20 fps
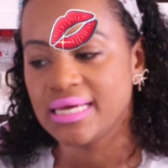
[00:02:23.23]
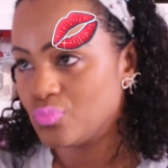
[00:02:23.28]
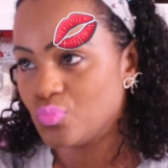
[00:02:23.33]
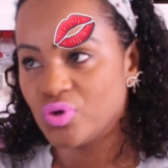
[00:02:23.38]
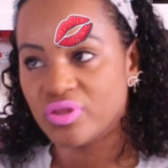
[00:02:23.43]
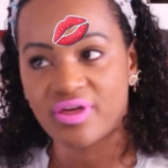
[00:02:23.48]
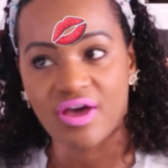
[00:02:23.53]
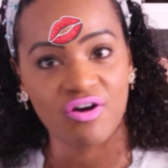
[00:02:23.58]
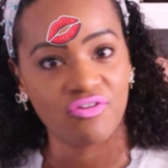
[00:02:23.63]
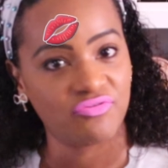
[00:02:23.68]

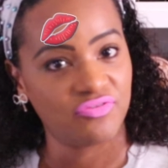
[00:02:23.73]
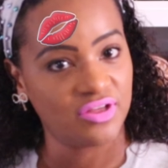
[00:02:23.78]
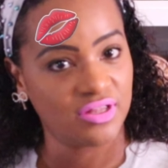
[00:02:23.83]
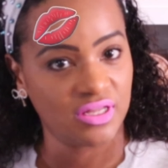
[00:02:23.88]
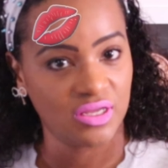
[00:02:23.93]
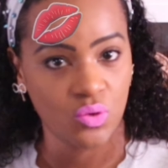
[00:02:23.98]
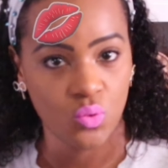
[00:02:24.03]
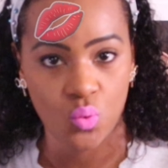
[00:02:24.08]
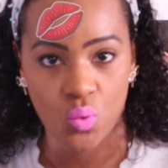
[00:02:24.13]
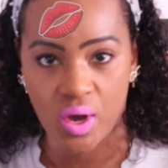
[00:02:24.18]
without
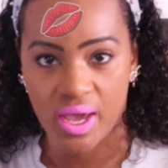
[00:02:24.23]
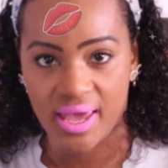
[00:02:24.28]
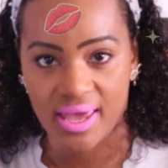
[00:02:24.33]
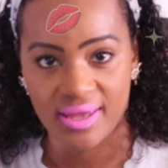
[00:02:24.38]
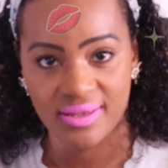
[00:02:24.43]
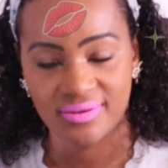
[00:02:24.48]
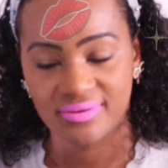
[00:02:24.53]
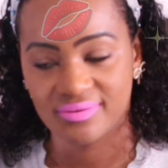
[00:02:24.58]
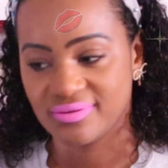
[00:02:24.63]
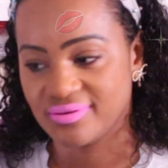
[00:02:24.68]
feeling
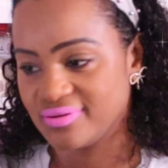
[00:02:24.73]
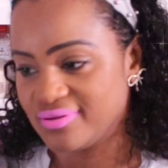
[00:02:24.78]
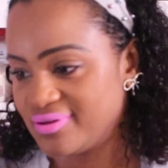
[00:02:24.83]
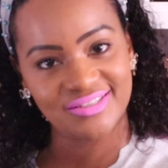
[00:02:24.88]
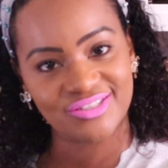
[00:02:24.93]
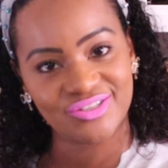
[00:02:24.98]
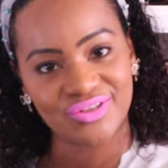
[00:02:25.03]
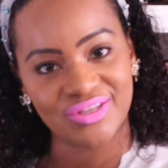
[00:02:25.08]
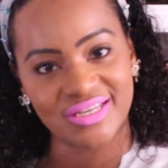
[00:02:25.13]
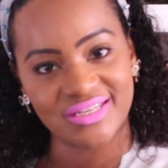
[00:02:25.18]
wet.
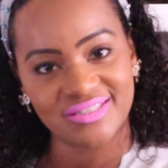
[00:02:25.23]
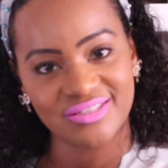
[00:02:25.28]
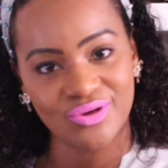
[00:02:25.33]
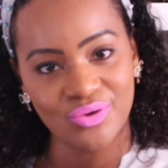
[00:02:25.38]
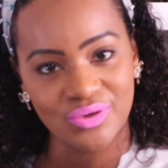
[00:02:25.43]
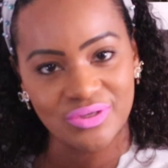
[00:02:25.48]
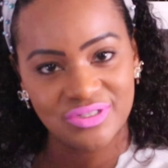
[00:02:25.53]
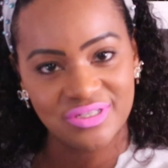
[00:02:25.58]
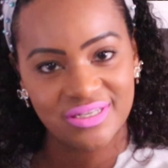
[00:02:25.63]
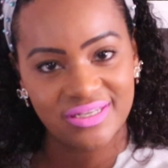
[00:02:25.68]
So let's
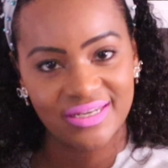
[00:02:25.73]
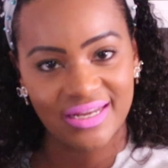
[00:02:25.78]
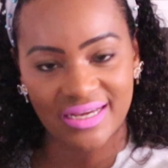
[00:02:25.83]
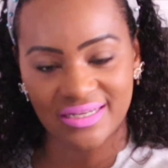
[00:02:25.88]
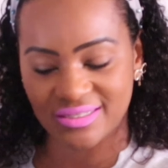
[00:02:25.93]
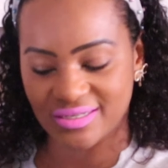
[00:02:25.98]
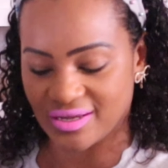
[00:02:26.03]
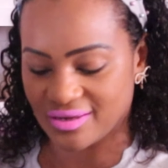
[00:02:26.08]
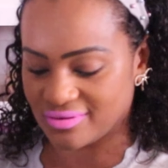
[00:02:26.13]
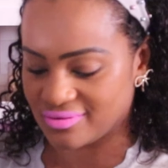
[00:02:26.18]
go on to the
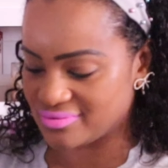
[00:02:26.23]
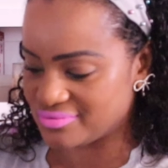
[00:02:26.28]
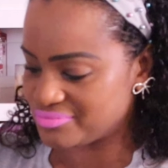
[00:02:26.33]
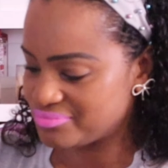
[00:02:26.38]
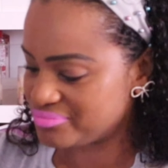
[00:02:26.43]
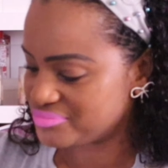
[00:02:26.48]
next color.